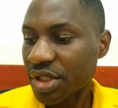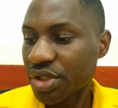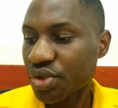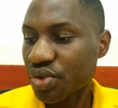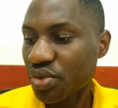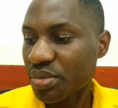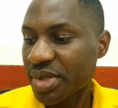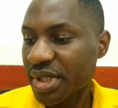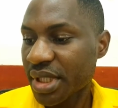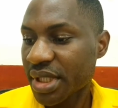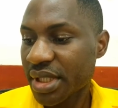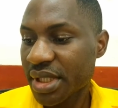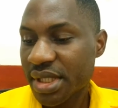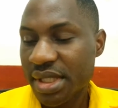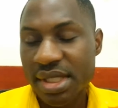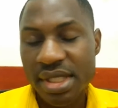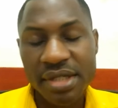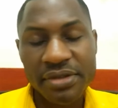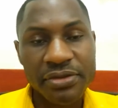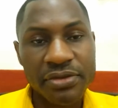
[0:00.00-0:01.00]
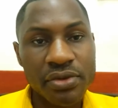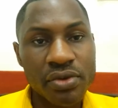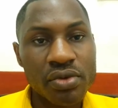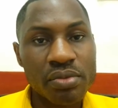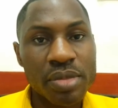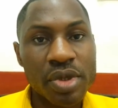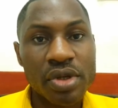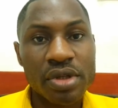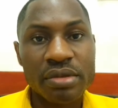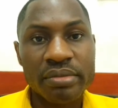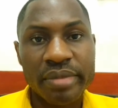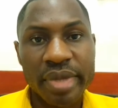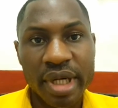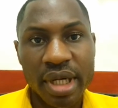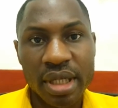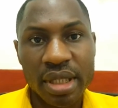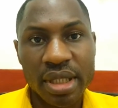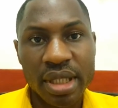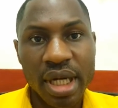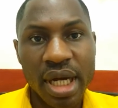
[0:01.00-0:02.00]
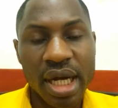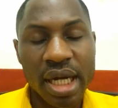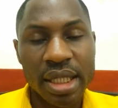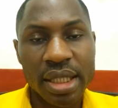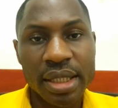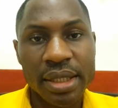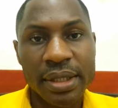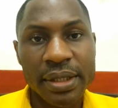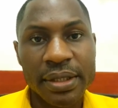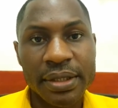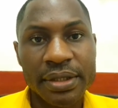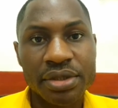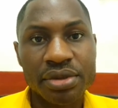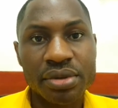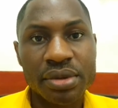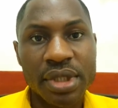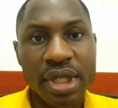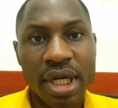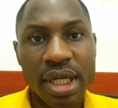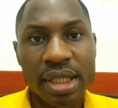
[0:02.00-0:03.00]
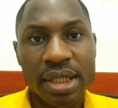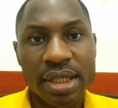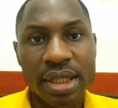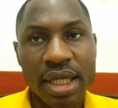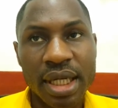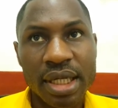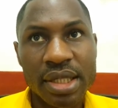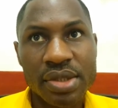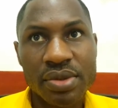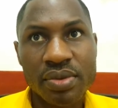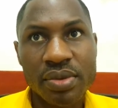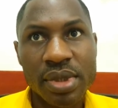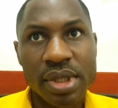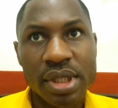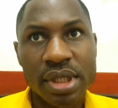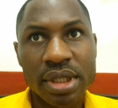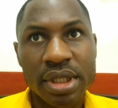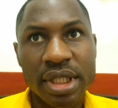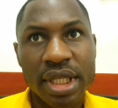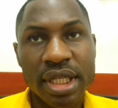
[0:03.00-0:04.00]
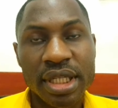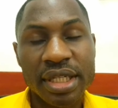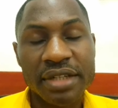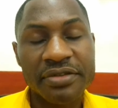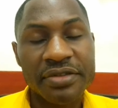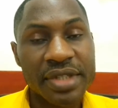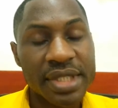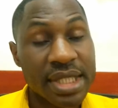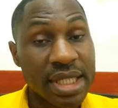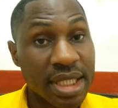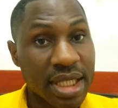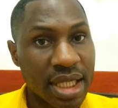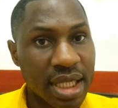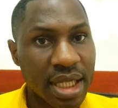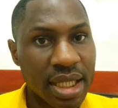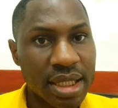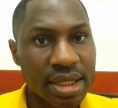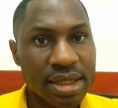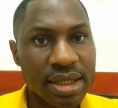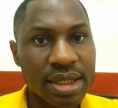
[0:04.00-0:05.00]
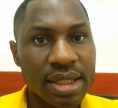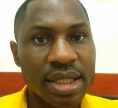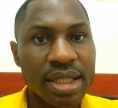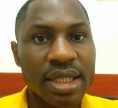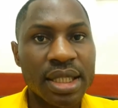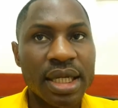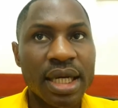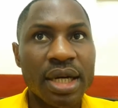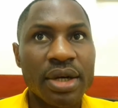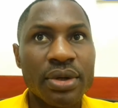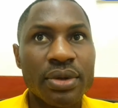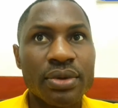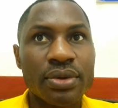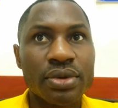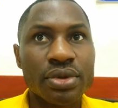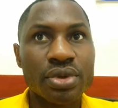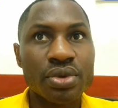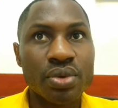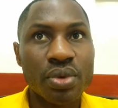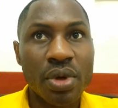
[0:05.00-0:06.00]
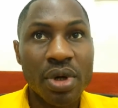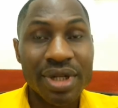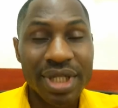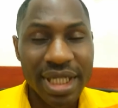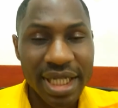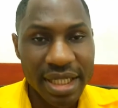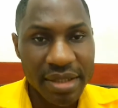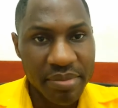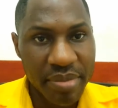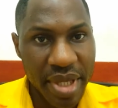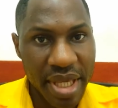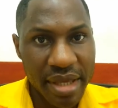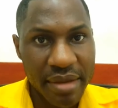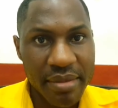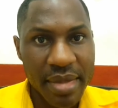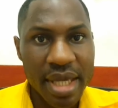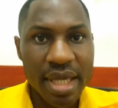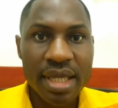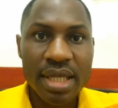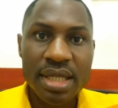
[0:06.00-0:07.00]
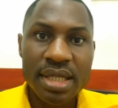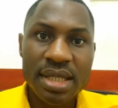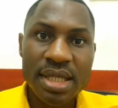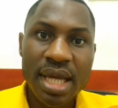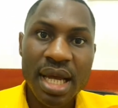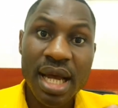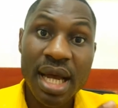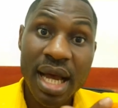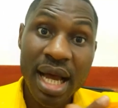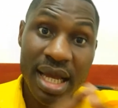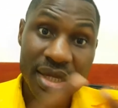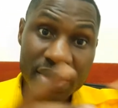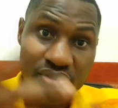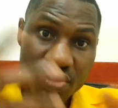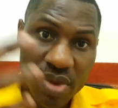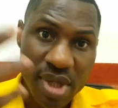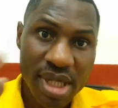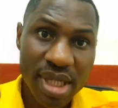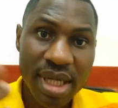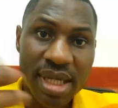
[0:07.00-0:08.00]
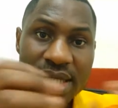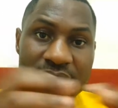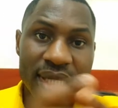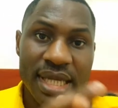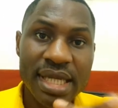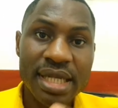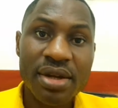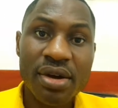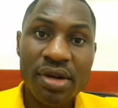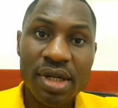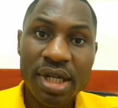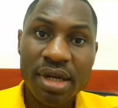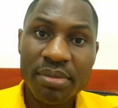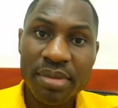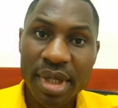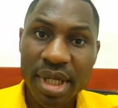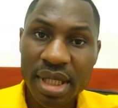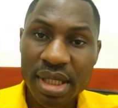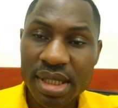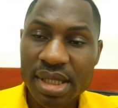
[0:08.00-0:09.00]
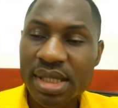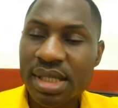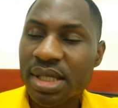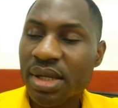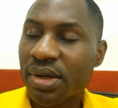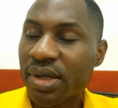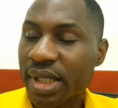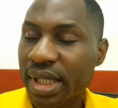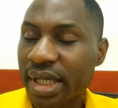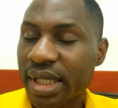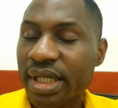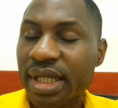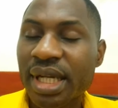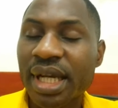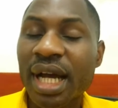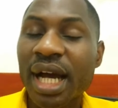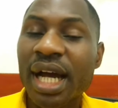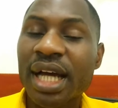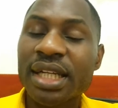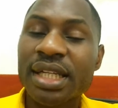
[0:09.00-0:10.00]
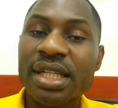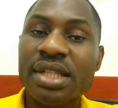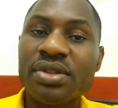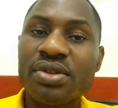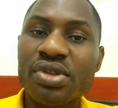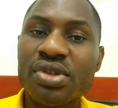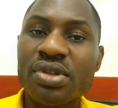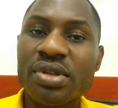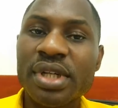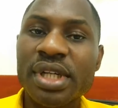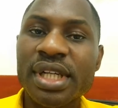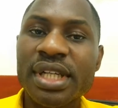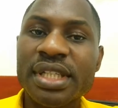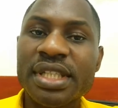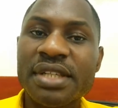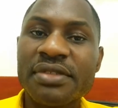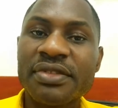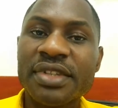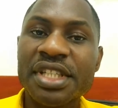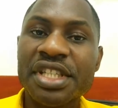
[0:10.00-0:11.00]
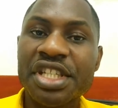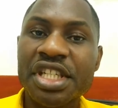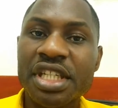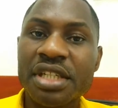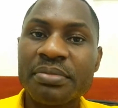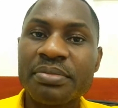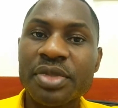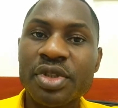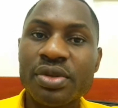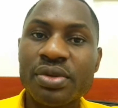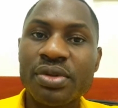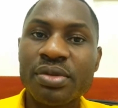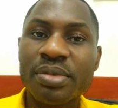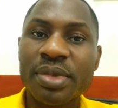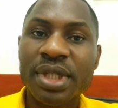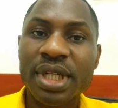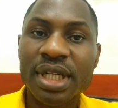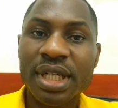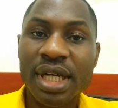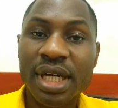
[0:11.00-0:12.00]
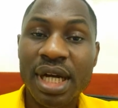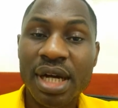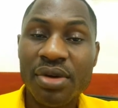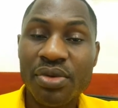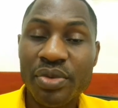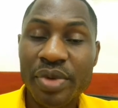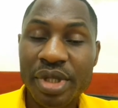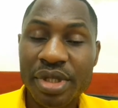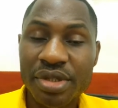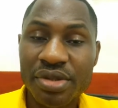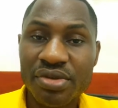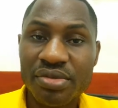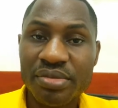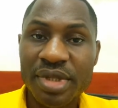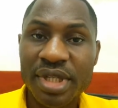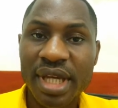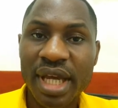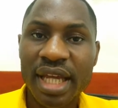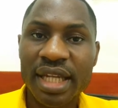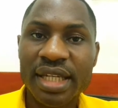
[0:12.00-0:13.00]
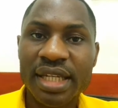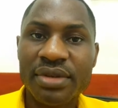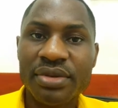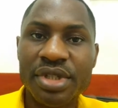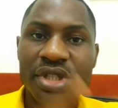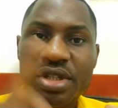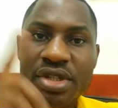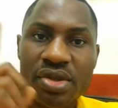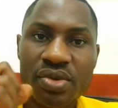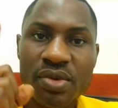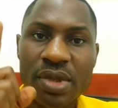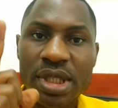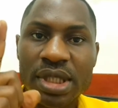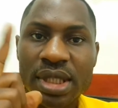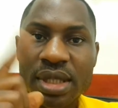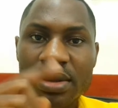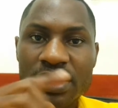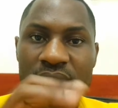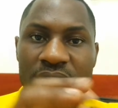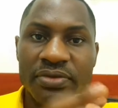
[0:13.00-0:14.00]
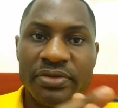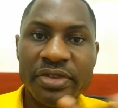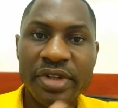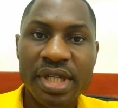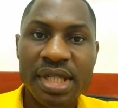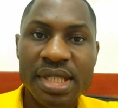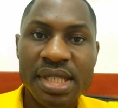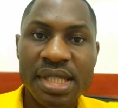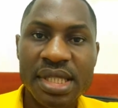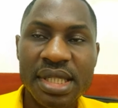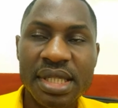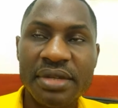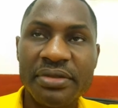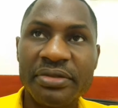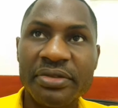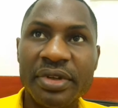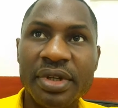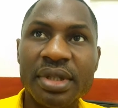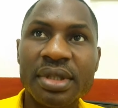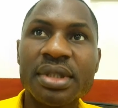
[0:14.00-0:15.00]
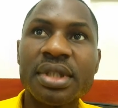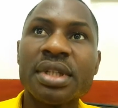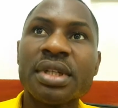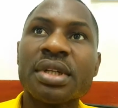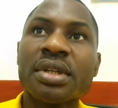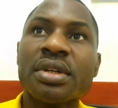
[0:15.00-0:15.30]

UBA is a full-blown bank, and you can as well get a Visa card or do online payments as well as in other banks. All right, and it's also relatively cheap to open an account with UBA. I think with just 1,000 francs CFA,